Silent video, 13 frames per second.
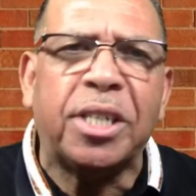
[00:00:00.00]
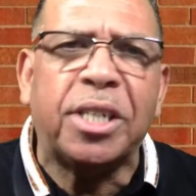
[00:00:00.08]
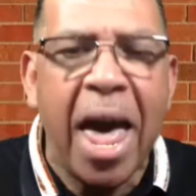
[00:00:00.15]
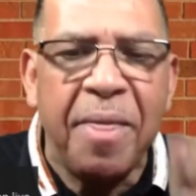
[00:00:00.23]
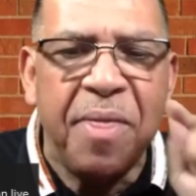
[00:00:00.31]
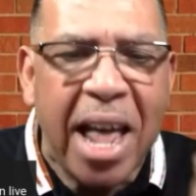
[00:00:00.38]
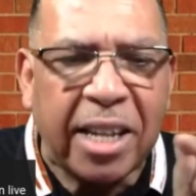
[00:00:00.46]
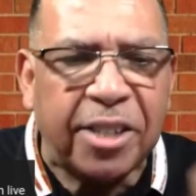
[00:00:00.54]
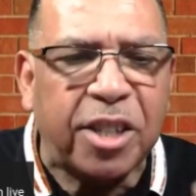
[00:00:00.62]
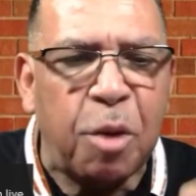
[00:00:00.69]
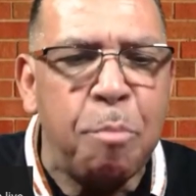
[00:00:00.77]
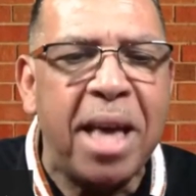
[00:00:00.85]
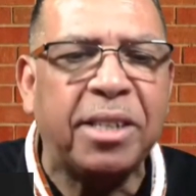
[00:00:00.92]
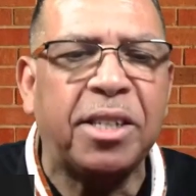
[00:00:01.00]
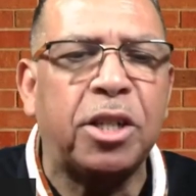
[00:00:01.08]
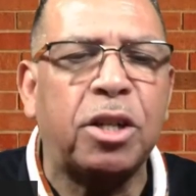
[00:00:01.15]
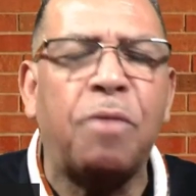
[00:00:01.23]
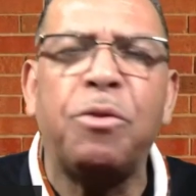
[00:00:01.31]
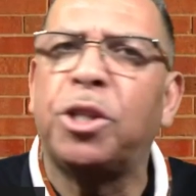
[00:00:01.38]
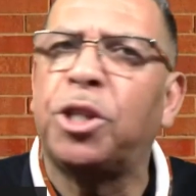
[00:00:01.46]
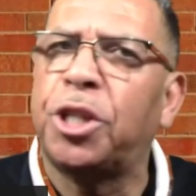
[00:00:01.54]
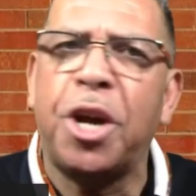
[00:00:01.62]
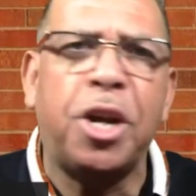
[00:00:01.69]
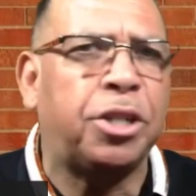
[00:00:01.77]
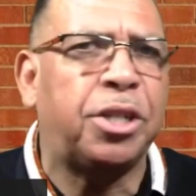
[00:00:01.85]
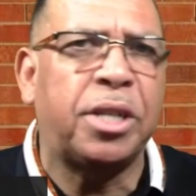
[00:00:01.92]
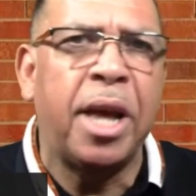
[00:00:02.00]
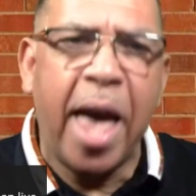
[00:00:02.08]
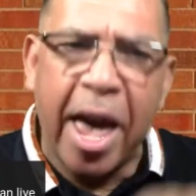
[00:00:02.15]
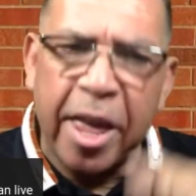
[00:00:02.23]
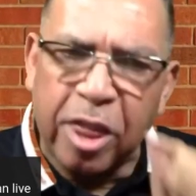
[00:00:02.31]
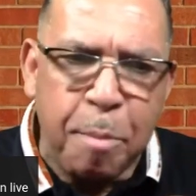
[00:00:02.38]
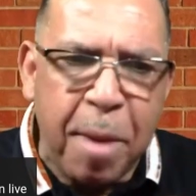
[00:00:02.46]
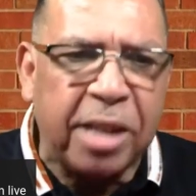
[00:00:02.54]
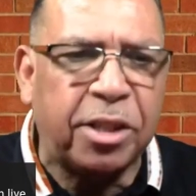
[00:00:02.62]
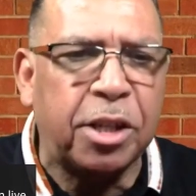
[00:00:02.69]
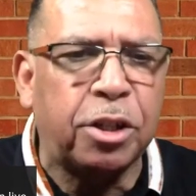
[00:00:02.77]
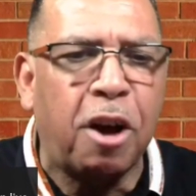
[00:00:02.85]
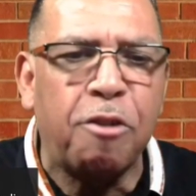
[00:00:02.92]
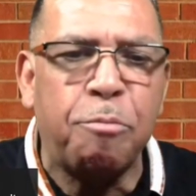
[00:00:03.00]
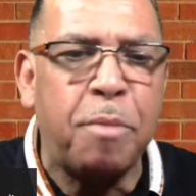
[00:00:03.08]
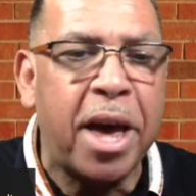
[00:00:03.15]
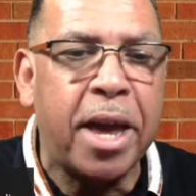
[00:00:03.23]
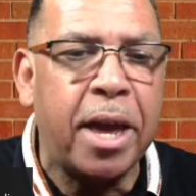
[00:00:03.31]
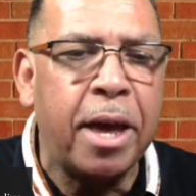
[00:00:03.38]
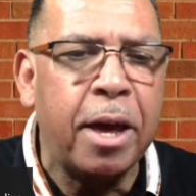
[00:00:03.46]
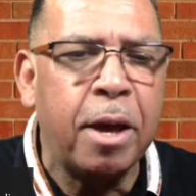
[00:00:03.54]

And that's the message of the church and the message of my,